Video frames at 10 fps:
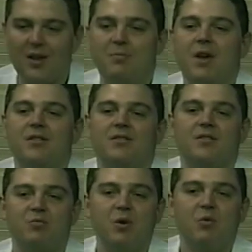basis,
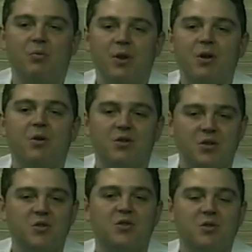we will be doing
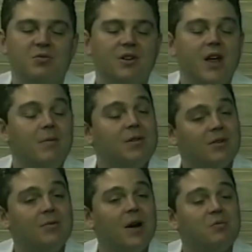2 soups a day, but
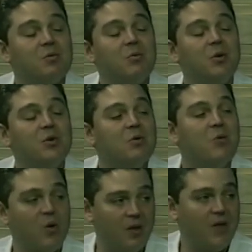sometimes we will do
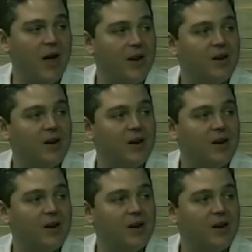more than that.